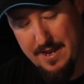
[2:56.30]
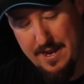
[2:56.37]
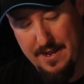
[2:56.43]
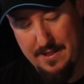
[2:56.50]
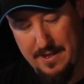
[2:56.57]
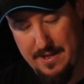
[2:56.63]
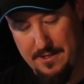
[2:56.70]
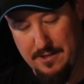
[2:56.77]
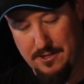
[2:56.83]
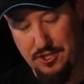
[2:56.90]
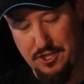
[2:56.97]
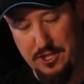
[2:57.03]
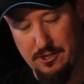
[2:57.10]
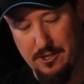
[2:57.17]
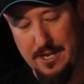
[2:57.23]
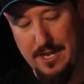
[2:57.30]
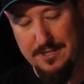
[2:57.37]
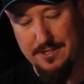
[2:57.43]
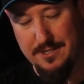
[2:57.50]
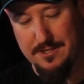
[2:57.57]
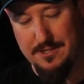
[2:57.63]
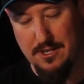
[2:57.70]
and then the shear
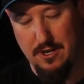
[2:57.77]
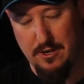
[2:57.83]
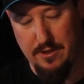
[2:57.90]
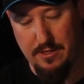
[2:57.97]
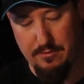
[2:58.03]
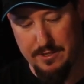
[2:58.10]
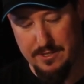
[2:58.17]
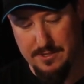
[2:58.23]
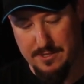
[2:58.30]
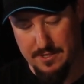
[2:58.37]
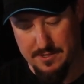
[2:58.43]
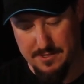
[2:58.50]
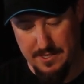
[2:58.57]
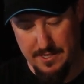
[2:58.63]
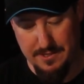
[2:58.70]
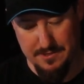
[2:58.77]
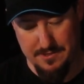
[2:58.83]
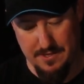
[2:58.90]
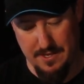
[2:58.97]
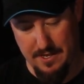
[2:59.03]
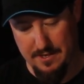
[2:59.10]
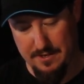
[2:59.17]
gussets are 3/16
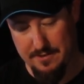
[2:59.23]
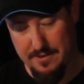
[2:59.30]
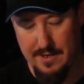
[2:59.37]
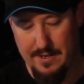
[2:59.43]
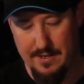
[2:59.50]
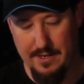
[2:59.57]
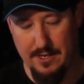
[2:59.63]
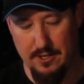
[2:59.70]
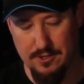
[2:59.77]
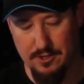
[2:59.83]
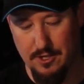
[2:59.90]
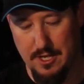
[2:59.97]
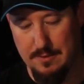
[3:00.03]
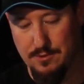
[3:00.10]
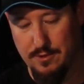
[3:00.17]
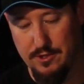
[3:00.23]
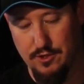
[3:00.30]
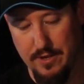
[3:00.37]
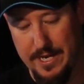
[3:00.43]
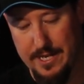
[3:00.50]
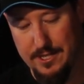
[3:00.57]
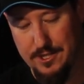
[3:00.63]
thick. It also comes with
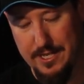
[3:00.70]
drainage